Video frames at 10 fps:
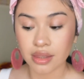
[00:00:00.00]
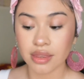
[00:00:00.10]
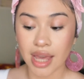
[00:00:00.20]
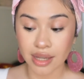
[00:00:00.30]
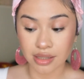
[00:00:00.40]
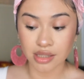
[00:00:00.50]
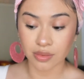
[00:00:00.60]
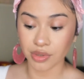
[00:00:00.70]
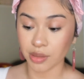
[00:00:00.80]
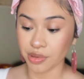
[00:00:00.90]
That is
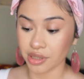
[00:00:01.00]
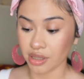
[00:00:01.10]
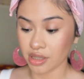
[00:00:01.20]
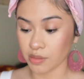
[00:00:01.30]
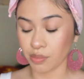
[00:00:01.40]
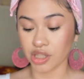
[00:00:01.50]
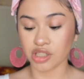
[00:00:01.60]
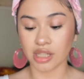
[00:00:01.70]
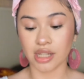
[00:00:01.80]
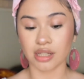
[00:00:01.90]
really pretty. This blush
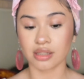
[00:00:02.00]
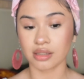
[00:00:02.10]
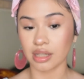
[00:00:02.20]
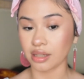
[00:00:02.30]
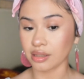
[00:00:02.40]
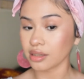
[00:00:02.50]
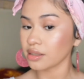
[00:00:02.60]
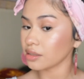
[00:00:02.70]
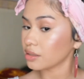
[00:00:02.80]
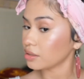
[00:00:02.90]
light, like,
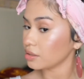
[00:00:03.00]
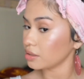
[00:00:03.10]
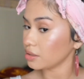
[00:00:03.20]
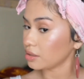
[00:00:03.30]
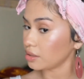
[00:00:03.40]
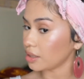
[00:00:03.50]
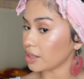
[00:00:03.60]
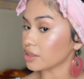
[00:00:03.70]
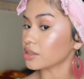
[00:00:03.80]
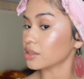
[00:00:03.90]
that
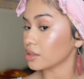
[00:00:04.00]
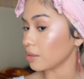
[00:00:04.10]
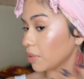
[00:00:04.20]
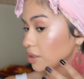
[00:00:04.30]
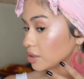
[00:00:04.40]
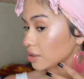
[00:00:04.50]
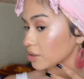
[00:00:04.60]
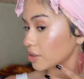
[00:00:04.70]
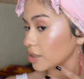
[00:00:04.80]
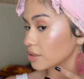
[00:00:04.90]
is amazing.
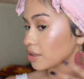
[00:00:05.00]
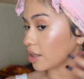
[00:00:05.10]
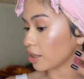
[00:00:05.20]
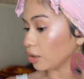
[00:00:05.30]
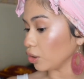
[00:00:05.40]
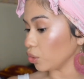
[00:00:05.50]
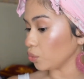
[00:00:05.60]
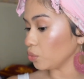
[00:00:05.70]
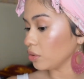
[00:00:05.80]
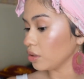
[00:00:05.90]
You guys see that
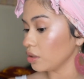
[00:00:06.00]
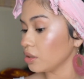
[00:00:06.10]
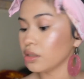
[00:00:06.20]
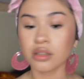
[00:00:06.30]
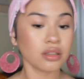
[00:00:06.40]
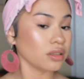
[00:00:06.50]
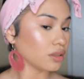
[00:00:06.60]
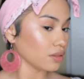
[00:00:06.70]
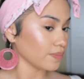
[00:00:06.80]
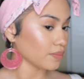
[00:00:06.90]
glow?
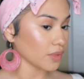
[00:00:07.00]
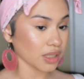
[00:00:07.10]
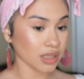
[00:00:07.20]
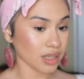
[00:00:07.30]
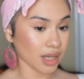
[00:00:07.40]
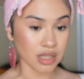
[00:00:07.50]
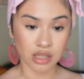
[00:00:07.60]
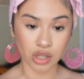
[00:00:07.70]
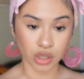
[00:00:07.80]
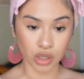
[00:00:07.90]
It is a nice
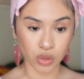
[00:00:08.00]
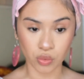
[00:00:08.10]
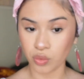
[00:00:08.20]
glow.